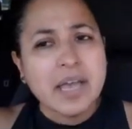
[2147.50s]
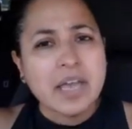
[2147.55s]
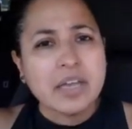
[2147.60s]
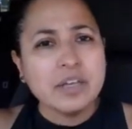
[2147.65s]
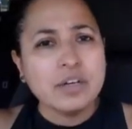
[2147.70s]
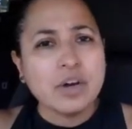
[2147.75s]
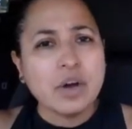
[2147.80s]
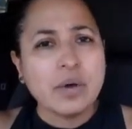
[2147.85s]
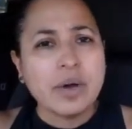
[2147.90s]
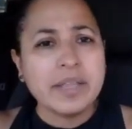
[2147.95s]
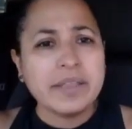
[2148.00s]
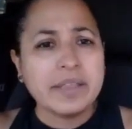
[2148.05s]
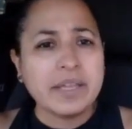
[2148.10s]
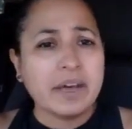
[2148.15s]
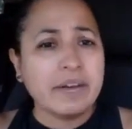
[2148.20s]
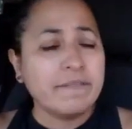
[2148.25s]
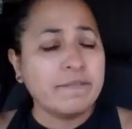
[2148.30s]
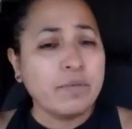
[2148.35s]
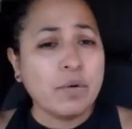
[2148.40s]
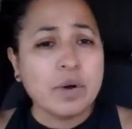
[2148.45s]
You know, and
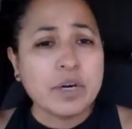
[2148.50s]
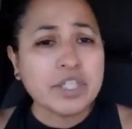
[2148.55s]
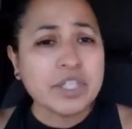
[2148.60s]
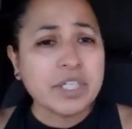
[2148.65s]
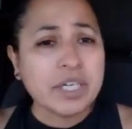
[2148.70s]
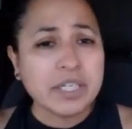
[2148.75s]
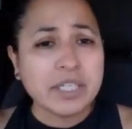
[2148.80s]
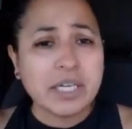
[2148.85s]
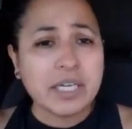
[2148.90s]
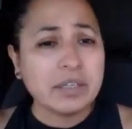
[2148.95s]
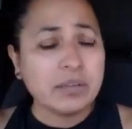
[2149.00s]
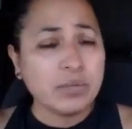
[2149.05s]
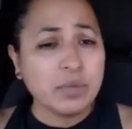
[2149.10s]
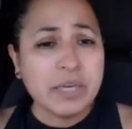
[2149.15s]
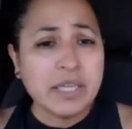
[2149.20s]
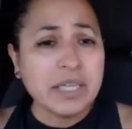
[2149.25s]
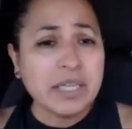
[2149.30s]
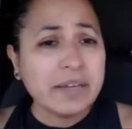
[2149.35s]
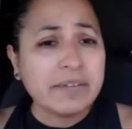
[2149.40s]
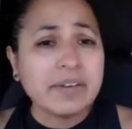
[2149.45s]
unfortunately,
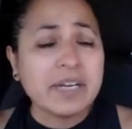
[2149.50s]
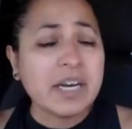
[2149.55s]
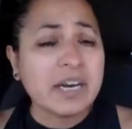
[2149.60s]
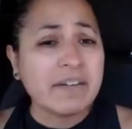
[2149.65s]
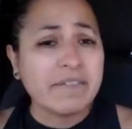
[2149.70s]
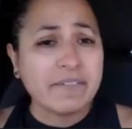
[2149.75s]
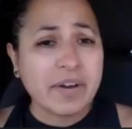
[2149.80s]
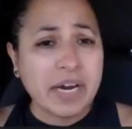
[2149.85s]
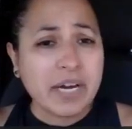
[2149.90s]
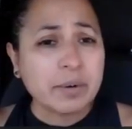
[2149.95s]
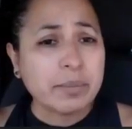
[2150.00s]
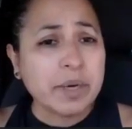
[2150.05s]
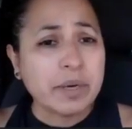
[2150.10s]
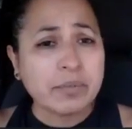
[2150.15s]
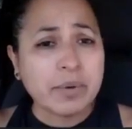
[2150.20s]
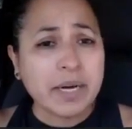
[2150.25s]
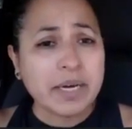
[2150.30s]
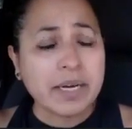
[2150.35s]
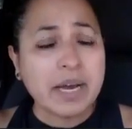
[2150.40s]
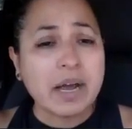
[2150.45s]
we live in an
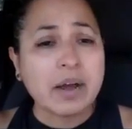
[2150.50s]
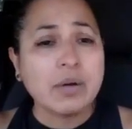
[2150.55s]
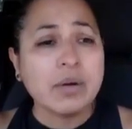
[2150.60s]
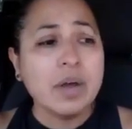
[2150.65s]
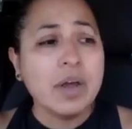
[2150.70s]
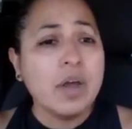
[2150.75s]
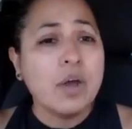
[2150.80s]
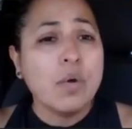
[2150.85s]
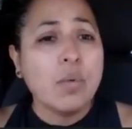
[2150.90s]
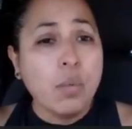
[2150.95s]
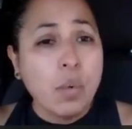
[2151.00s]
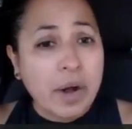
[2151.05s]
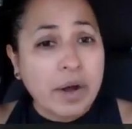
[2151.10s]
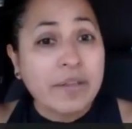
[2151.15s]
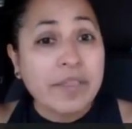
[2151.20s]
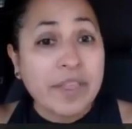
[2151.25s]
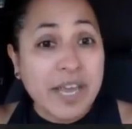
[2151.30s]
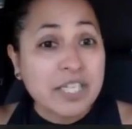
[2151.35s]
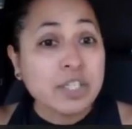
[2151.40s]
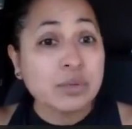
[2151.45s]
environment right now
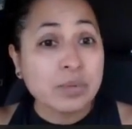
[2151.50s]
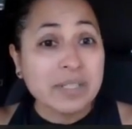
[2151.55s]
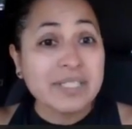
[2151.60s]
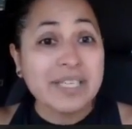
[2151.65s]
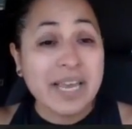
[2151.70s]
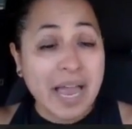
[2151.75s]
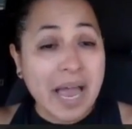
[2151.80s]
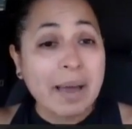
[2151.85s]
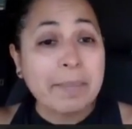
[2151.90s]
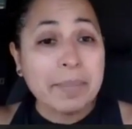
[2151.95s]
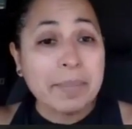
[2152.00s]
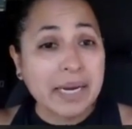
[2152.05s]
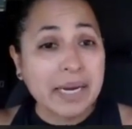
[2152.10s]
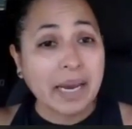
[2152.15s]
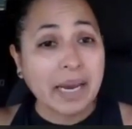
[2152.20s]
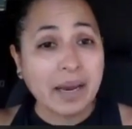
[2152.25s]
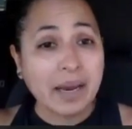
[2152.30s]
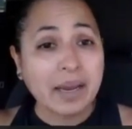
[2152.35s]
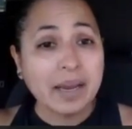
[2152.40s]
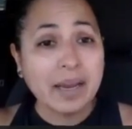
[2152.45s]
where that's what's
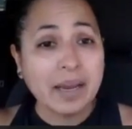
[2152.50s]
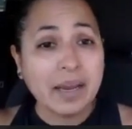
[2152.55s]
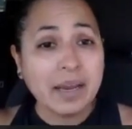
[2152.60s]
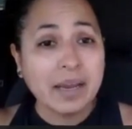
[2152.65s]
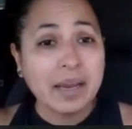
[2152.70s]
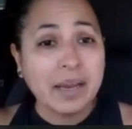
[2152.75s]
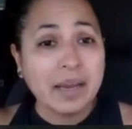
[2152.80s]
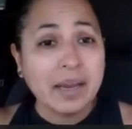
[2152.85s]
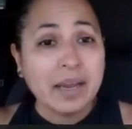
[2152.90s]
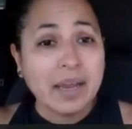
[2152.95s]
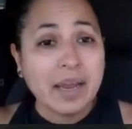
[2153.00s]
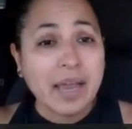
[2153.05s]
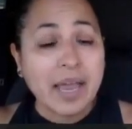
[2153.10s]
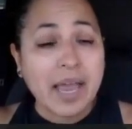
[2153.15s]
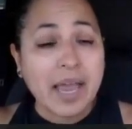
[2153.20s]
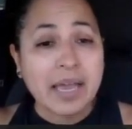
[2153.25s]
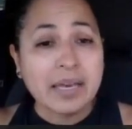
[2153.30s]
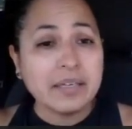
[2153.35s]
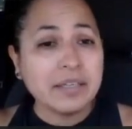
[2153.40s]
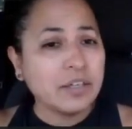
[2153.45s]
happening.
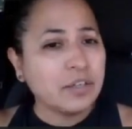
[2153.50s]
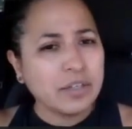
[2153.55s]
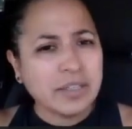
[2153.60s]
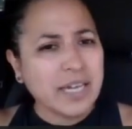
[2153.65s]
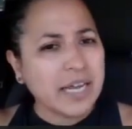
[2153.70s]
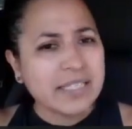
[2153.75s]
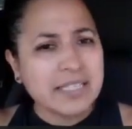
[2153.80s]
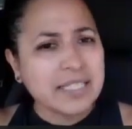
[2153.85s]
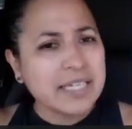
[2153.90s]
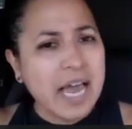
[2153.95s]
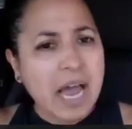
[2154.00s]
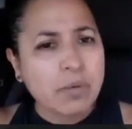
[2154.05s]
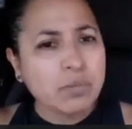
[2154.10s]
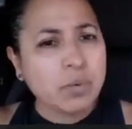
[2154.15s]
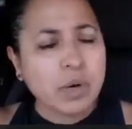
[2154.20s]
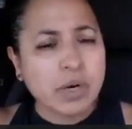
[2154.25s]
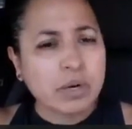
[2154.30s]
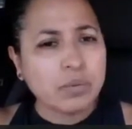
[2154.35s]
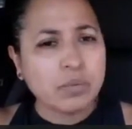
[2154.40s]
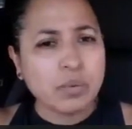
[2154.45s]
And that's not
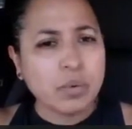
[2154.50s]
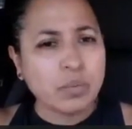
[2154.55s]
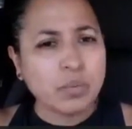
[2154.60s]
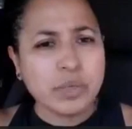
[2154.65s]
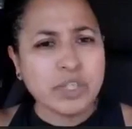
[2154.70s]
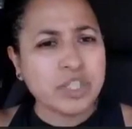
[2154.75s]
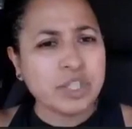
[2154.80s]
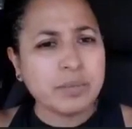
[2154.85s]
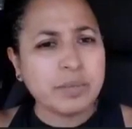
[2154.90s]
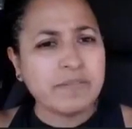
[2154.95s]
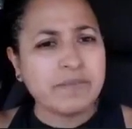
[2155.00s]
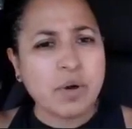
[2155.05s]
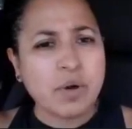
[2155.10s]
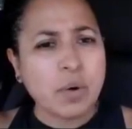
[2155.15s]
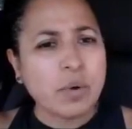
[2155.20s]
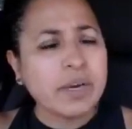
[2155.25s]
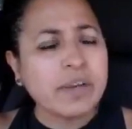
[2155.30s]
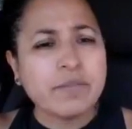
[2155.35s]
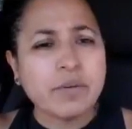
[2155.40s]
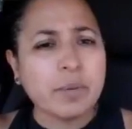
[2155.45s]
what we should be
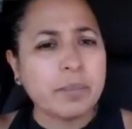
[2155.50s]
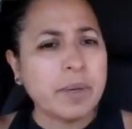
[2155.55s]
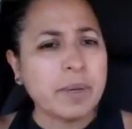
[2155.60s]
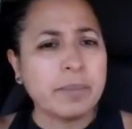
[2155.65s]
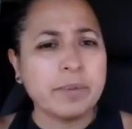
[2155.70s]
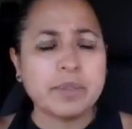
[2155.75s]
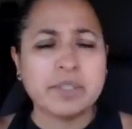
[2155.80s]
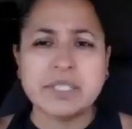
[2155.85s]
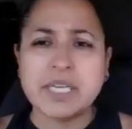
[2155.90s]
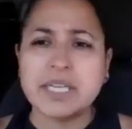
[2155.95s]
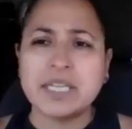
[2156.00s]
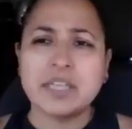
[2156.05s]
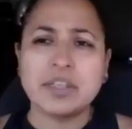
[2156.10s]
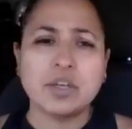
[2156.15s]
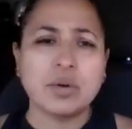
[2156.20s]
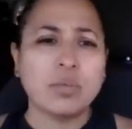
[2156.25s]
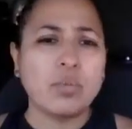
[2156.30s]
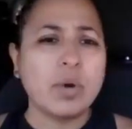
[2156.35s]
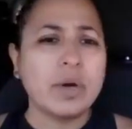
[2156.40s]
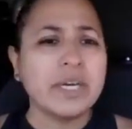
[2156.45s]
voting for. People say that
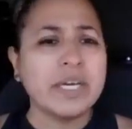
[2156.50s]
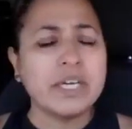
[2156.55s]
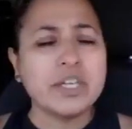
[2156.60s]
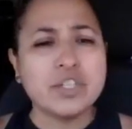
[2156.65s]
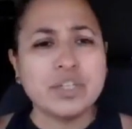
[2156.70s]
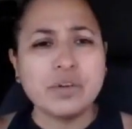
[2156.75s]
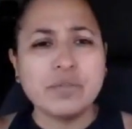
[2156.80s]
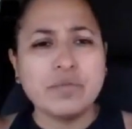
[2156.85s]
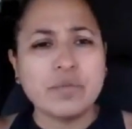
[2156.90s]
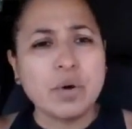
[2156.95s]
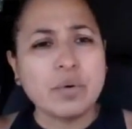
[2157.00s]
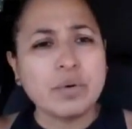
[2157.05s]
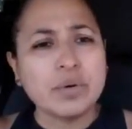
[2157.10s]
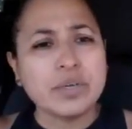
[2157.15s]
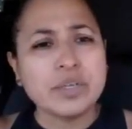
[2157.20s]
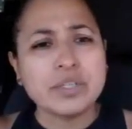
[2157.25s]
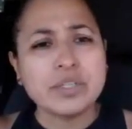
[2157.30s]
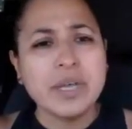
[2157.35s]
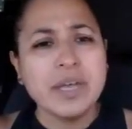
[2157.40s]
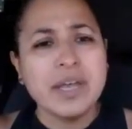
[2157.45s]
they're one issue
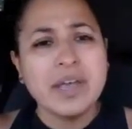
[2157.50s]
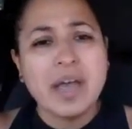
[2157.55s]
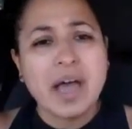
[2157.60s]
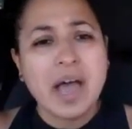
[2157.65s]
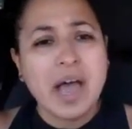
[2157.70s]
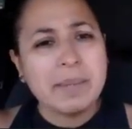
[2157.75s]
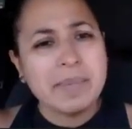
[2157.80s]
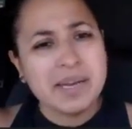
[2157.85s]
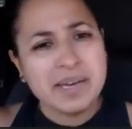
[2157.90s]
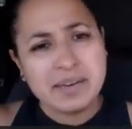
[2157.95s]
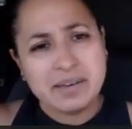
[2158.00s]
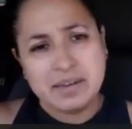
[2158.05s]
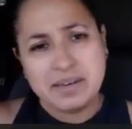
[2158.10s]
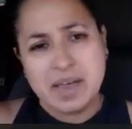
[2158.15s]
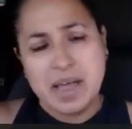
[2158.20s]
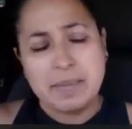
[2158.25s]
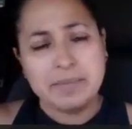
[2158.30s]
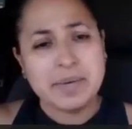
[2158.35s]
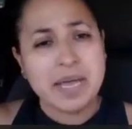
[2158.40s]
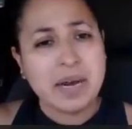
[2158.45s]
voters. I mean,
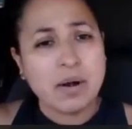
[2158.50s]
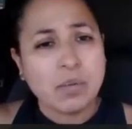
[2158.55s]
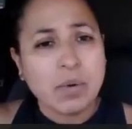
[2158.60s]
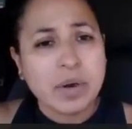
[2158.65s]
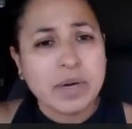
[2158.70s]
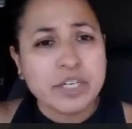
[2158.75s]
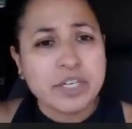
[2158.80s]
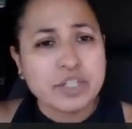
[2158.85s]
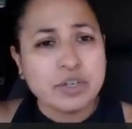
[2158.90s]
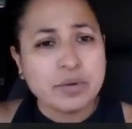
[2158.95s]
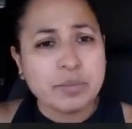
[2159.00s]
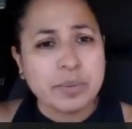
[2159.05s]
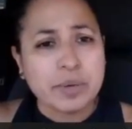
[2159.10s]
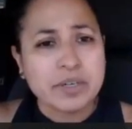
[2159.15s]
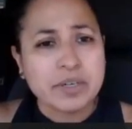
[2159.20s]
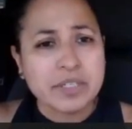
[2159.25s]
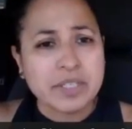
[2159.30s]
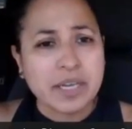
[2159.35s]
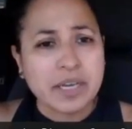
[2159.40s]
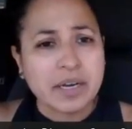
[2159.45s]
I'm not a one issue
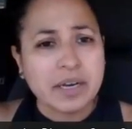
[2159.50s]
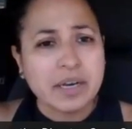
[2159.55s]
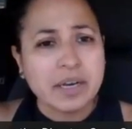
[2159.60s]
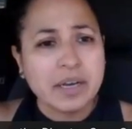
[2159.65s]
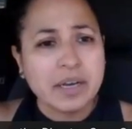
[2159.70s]
person,